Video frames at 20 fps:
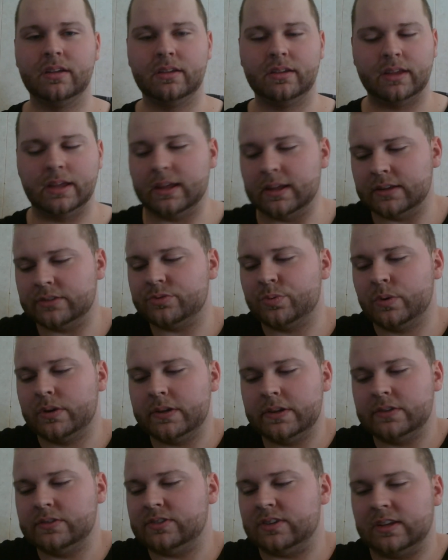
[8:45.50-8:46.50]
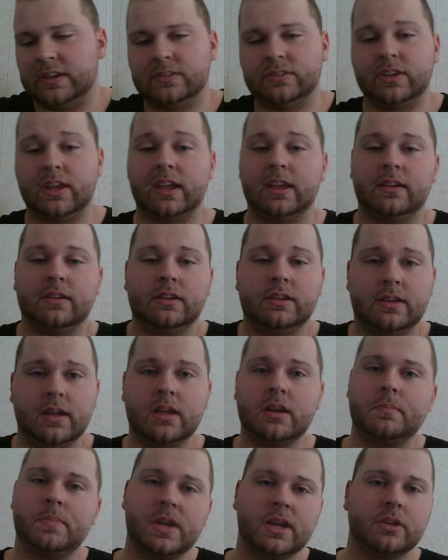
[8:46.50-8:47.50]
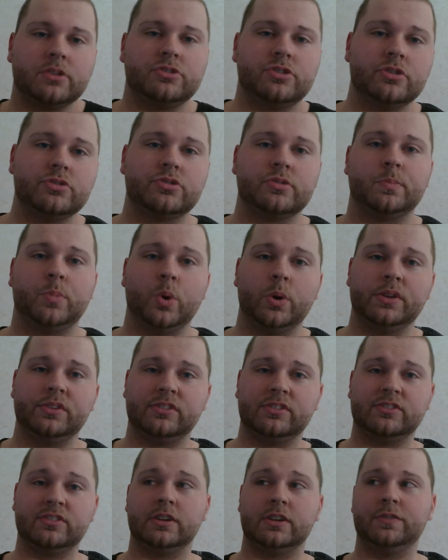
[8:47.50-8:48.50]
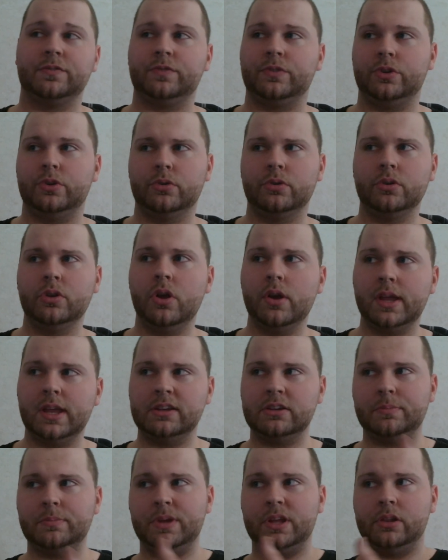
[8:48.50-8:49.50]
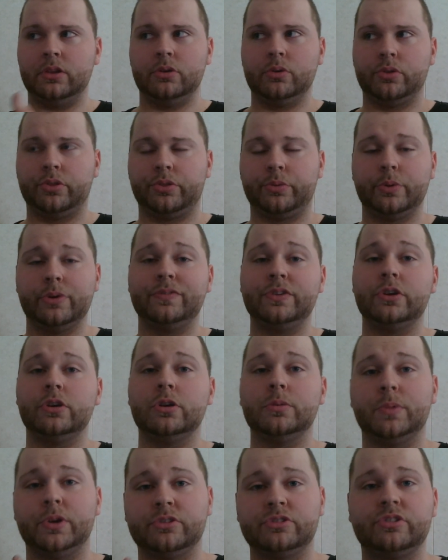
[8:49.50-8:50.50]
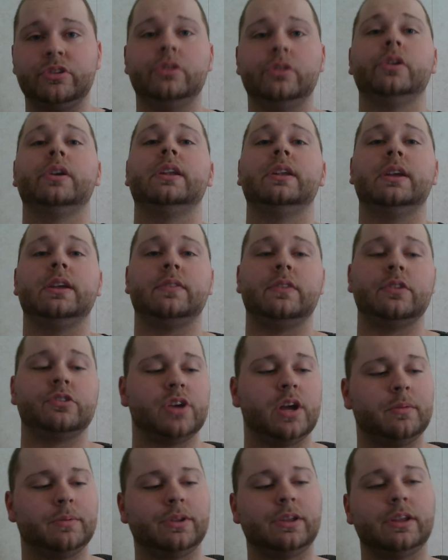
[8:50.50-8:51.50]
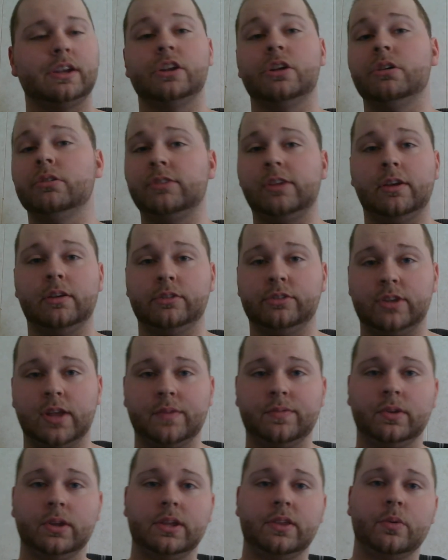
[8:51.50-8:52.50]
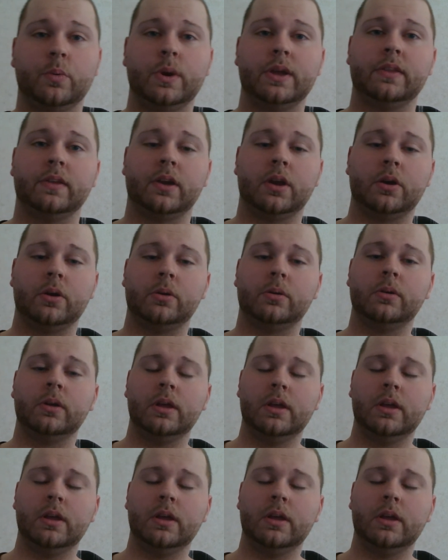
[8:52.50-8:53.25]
it's one of those things, like, you got to pick and choose your poisons. And if you're looking to be a little thriftier, but you're still looking to get the job done, and Autel is definitely the way to go.